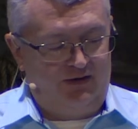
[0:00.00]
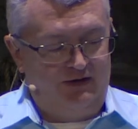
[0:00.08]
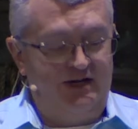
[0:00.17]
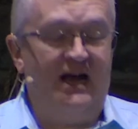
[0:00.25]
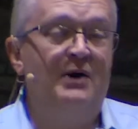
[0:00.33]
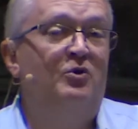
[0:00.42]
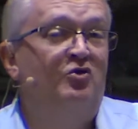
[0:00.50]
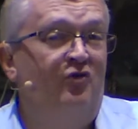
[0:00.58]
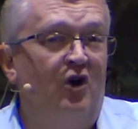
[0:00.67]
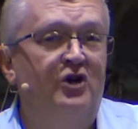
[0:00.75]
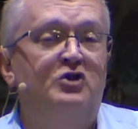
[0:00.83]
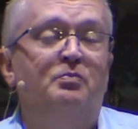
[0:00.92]
The night was
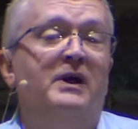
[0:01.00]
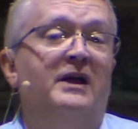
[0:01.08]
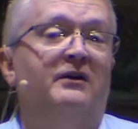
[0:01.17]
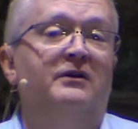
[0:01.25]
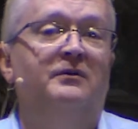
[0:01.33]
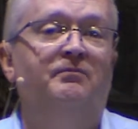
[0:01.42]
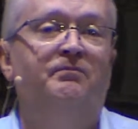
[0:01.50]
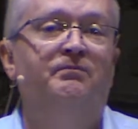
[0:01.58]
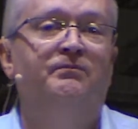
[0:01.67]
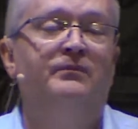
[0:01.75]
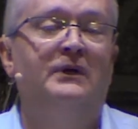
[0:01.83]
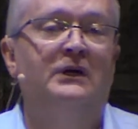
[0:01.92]
far spent.
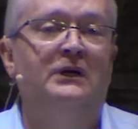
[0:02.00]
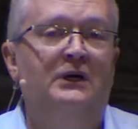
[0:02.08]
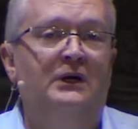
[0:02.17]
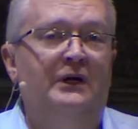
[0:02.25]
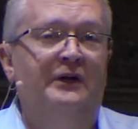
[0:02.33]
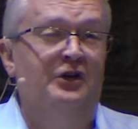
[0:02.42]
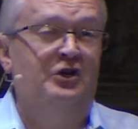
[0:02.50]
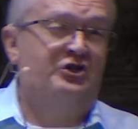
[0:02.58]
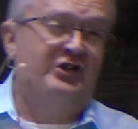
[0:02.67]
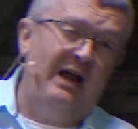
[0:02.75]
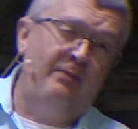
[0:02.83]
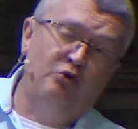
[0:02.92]
The
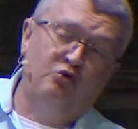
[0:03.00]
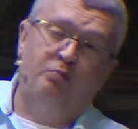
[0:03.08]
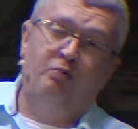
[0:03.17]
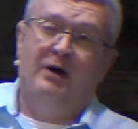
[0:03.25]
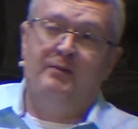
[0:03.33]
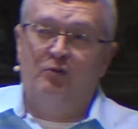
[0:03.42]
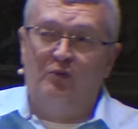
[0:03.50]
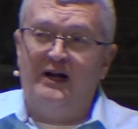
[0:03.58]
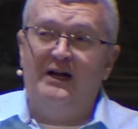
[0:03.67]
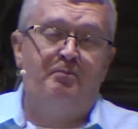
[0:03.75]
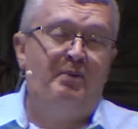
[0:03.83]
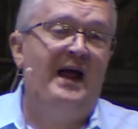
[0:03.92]
disciples were probably
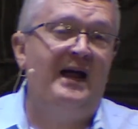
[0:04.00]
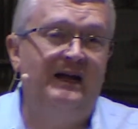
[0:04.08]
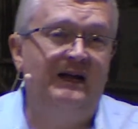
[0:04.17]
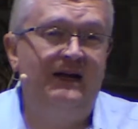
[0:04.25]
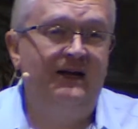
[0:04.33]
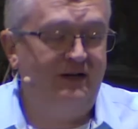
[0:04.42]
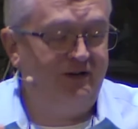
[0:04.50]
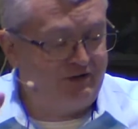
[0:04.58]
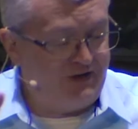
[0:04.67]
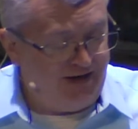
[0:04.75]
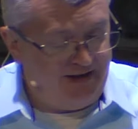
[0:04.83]
ready to pack it in and say,